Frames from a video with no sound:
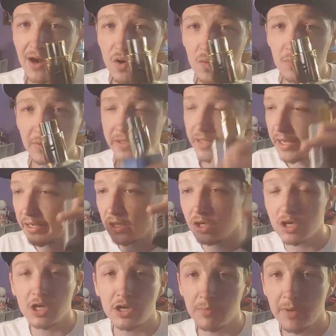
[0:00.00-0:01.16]
open like a
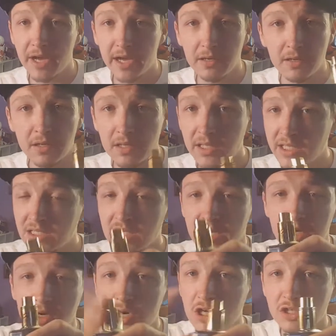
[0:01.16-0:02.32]
hooker, man. This is
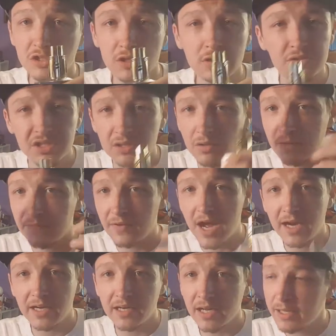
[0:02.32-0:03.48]
like a hooker's coochie on a
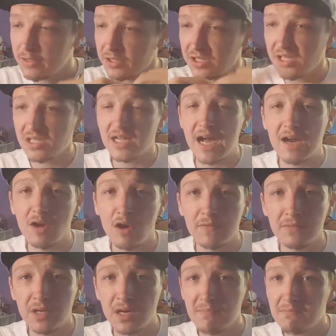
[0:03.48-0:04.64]
Friday night after she just got
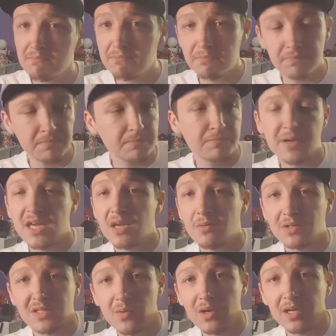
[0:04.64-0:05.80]
off done being
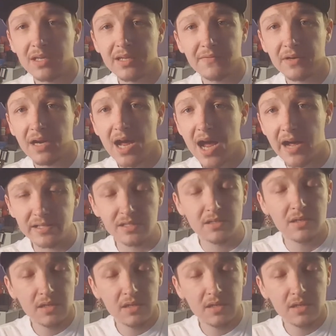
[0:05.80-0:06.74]
with 20 different guys.